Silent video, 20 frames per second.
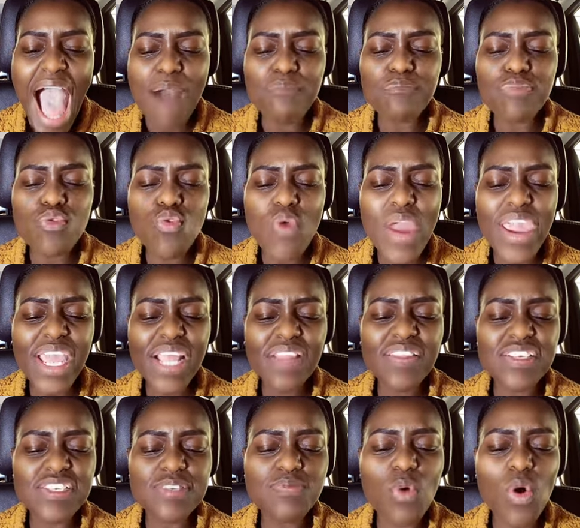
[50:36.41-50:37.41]
I'm
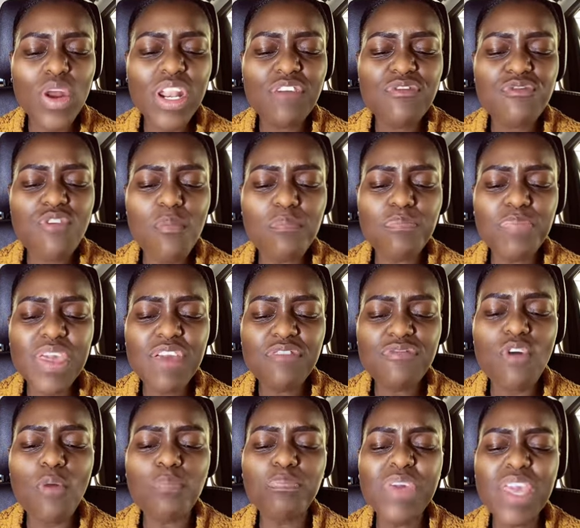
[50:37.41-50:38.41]
praying this morning
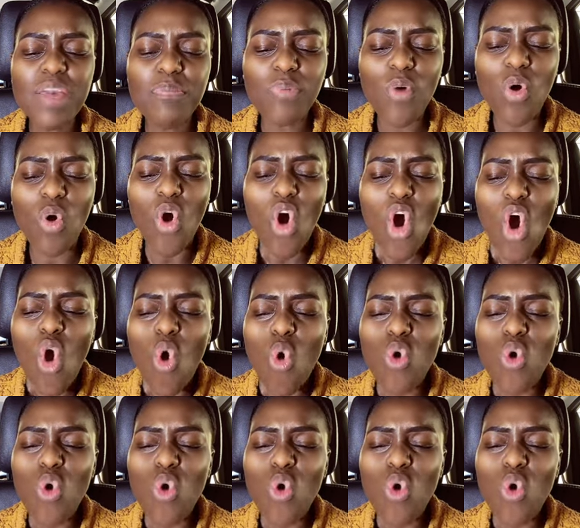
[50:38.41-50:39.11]
for people